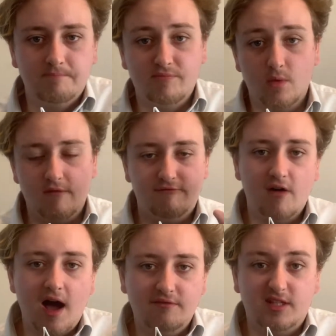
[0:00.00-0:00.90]
There were
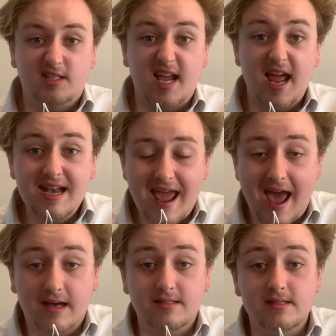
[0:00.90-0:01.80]
5 to 10
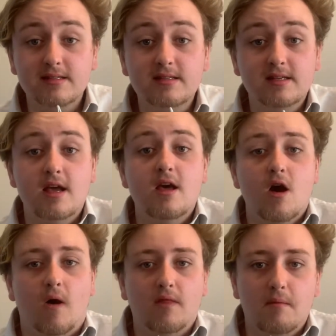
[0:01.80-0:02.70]
houses
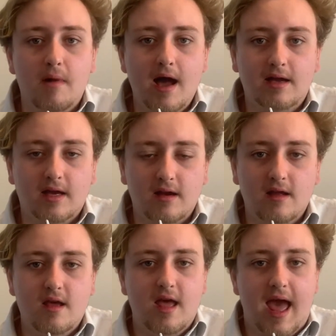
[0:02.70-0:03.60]
on the market,
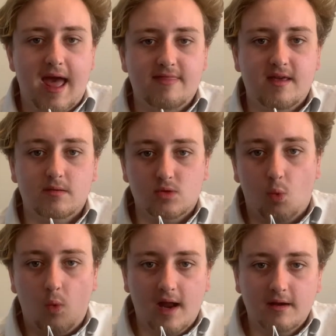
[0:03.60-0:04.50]
and there was
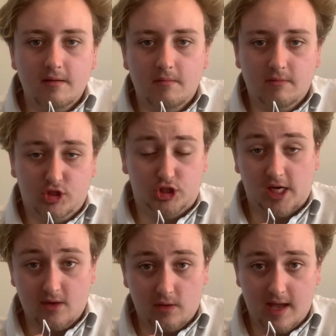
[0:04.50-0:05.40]
one
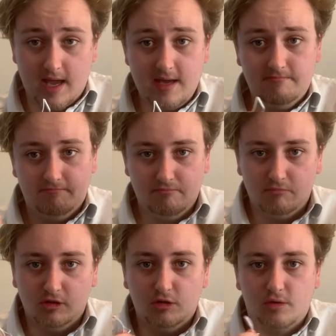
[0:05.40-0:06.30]
she or he
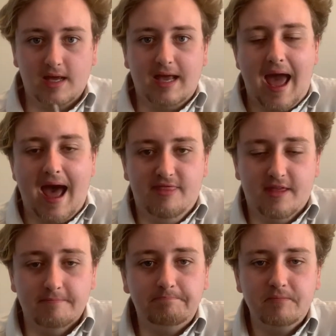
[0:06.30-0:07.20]
looking at
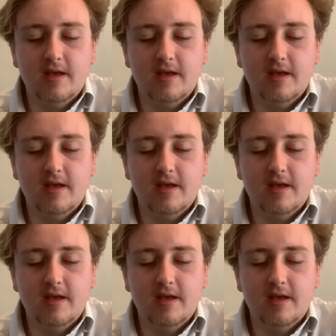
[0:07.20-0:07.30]
them,